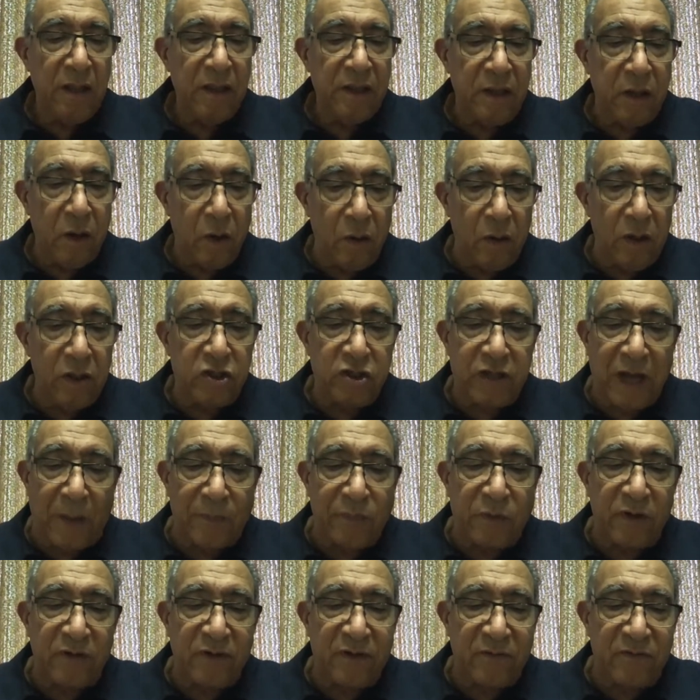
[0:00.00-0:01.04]
the early
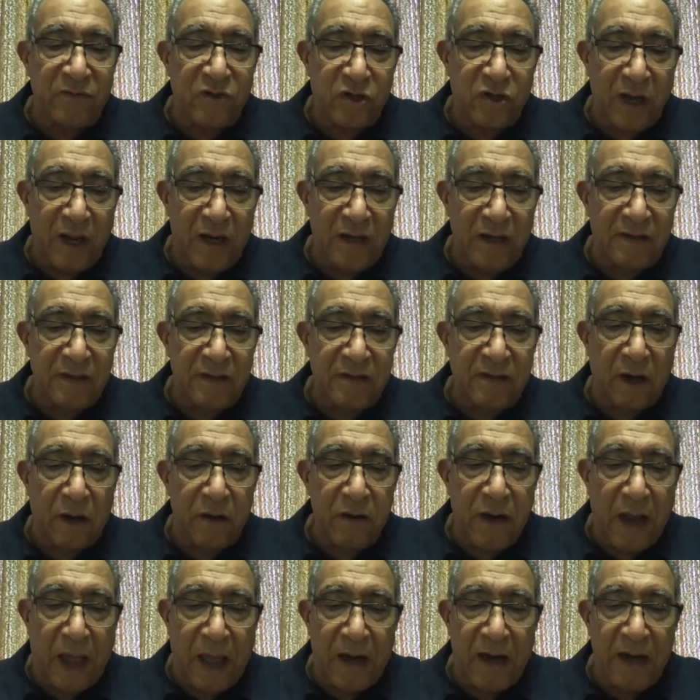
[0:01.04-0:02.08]
chapters of Genesis
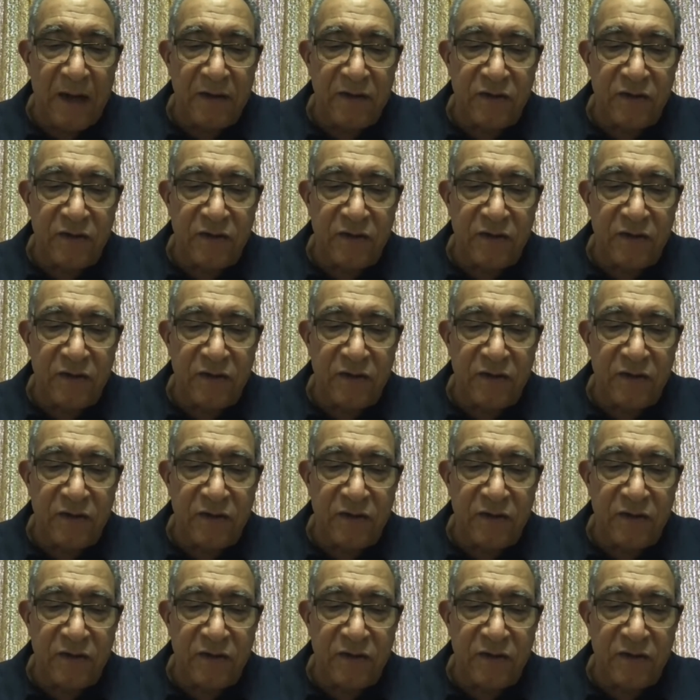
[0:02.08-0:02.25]
are not a